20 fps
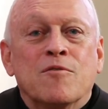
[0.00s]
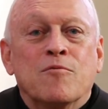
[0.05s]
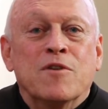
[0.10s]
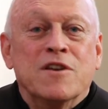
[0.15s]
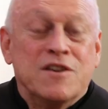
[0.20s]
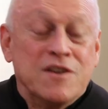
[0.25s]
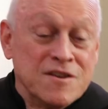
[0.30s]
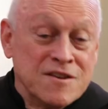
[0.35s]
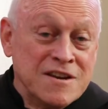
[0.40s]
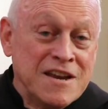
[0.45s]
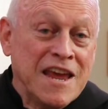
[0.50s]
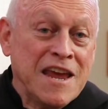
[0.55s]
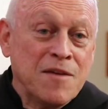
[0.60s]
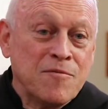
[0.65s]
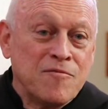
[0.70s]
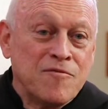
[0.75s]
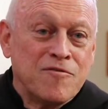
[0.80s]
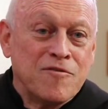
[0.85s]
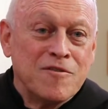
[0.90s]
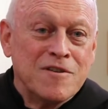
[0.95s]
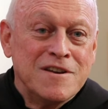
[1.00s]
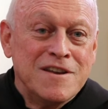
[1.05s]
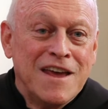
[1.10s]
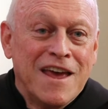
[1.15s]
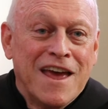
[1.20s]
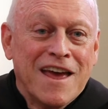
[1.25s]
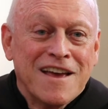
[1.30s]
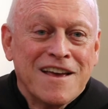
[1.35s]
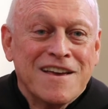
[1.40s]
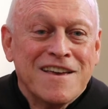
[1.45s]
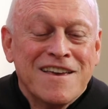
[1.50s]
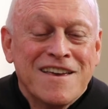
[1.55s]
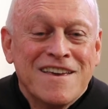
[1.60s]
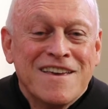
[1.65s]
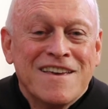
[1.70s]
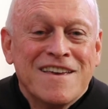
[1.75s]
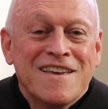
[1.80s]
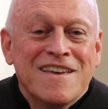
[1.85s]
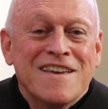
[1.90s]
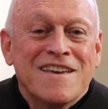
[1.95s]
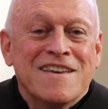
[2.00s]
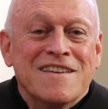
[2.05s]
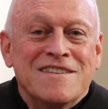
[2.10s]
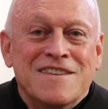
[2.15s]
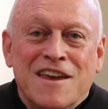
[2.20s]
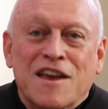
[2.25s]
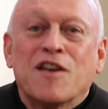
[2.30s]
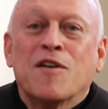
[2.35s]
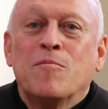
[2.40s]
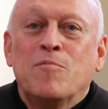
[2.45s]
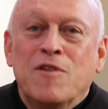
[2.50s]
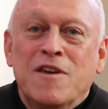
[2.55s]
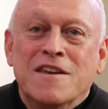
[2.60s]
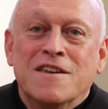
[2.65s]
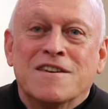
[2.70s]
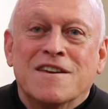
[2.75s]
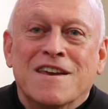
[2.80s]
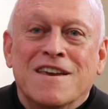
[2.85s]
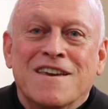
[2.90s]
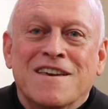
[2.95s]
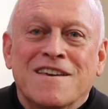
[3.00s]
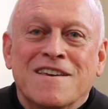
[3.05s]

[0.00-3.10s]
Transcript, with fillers: which is named for Dick, Dick Appicci,